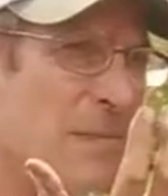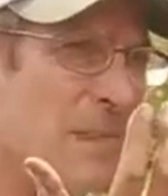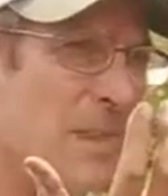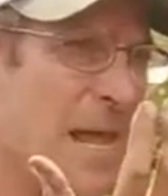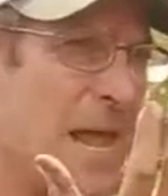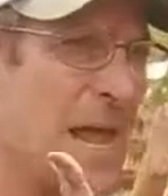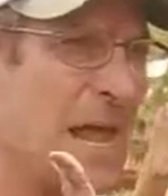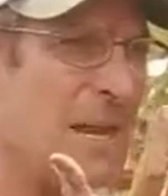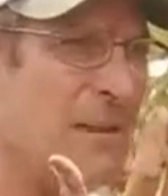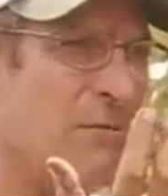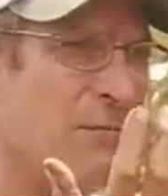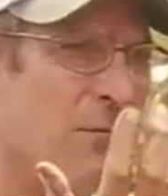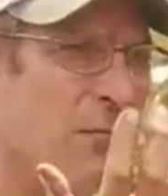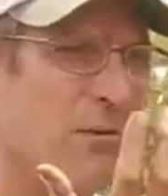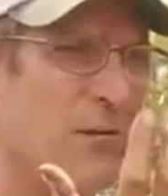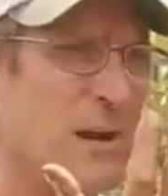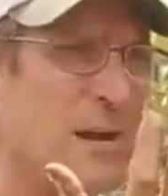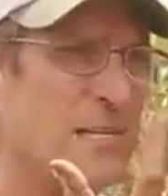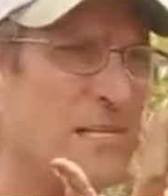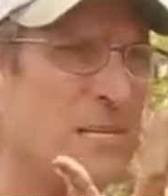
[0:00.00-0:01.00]
that
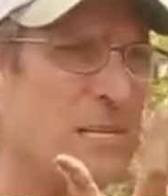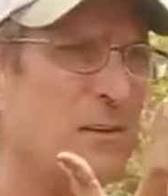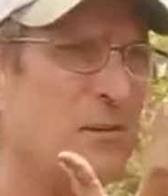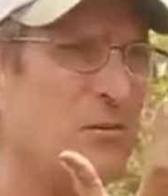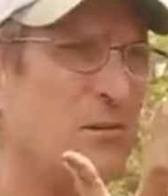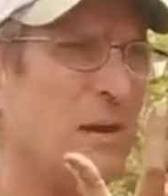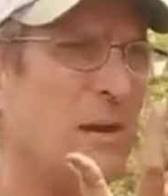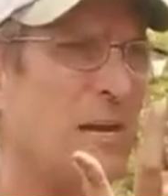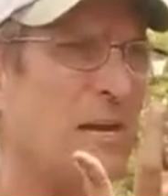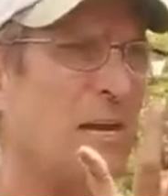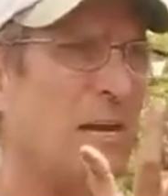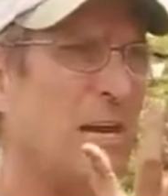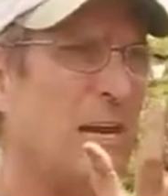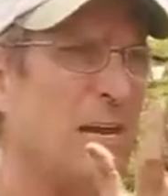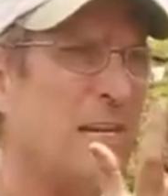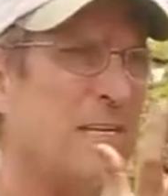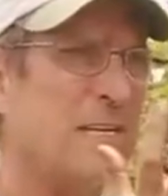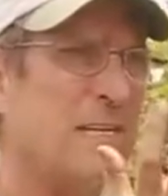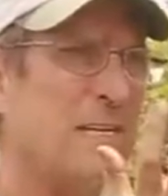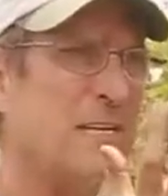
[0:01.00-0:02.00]
fluorescent green
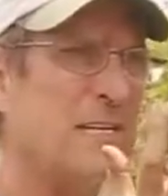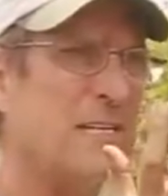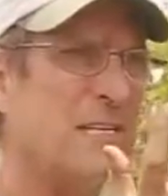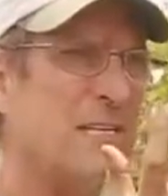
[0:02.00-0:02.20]
just